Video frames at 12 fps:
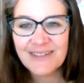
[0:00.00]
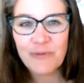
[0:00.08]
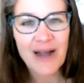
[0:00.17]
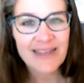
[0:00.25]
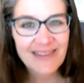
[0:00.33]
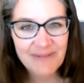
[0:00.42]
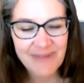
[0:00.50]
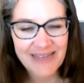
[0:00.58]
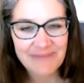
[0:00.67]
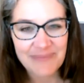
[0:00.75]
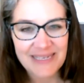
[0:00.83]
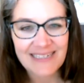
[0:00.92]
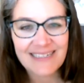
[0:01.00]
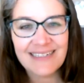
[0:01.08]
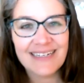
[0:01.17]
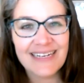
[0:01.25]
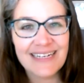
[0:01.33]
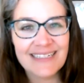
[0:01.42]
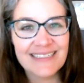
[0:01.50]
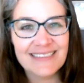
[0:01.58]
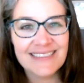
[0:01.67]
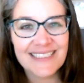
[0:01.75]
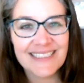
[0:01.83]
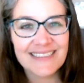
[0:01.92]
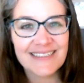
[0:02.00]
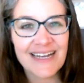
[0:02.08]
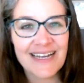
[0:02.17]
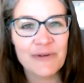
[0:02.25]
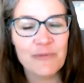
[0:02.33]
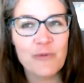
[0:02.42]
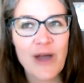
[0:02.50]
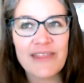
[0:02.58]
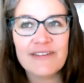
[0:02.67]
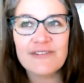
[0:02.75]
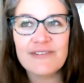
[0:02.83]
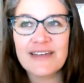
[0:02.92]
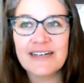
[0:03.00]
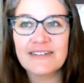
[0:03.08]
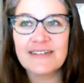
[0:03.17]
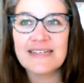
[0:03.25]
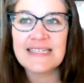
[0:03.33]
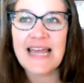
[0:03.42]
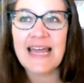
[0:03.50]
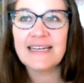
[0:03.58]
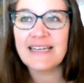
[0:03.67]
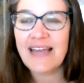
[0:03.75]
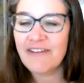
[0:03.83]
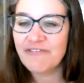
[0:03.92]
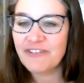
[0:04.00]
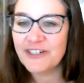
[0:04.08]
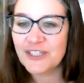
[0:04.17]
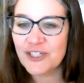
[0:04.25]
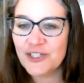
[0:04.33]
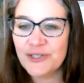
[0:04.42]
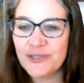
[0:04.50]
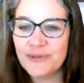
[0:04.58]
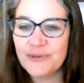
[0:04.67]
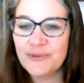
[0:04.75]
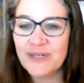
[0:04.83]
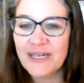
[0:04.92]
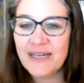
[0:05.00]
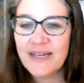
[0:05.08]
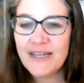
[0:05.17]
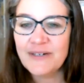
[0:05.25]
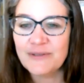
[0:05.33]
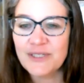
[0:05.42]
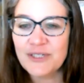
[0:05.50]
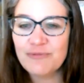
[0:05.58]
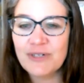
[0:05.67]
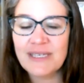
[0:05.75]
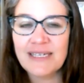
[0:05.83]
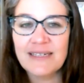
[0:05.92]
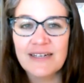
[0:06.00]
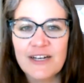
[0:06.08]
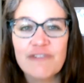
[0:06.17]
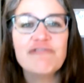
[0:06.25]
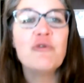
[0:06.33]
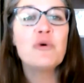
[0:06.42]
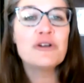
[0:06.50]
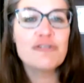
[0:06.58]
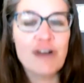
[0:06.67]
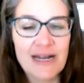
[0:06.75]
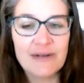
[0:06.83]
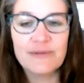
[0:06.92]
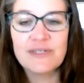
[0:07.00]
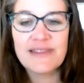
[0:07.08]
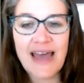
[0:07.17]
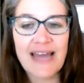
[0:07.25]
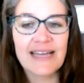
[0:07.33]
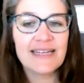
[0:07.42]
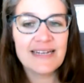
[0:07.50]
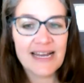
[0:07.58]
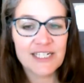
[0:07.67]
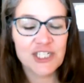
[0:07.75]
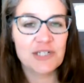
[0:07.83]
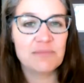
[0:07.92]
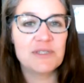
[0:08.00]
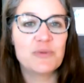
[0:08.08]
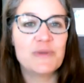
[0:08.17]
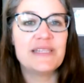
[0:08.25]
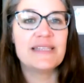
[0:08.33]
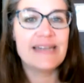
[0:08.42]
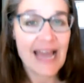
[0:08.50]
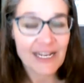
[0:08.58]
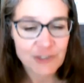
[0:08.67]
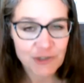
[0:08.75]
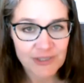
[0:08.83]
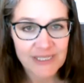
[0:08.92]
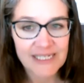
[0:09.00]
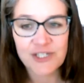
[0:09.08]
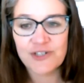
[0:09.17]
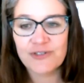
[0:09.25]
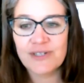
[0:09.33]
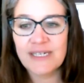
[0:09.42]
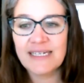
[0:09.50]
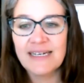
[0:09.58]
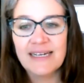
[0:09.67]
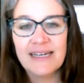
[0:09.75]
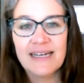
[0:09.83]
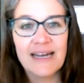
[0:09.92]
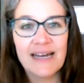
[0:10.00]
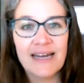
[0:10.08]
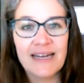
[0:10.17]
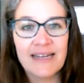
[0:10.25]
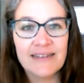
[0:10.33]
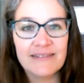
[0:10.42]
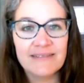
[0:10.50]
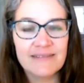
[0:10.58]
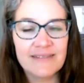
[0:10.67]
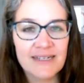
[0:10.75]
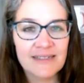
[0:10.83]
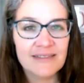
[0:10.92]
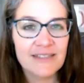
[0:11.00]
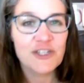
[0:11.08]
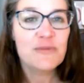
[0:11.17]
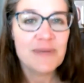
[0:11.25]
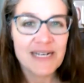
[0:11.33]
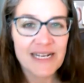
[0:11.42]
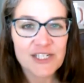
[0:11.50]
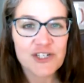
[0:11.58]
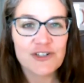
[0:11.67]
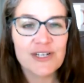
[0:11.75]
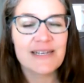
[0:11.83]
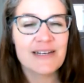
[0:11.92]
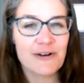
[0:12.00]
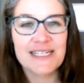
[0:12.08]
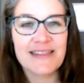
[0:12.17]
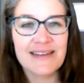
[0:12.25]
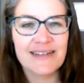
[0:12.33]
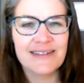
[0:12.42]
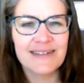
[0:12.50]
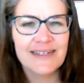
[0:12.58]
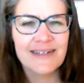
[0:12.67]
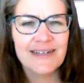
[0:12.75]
why that might be and and whether there is any effort to you know to really foreground that connection between the natural history and the the human history you know because I think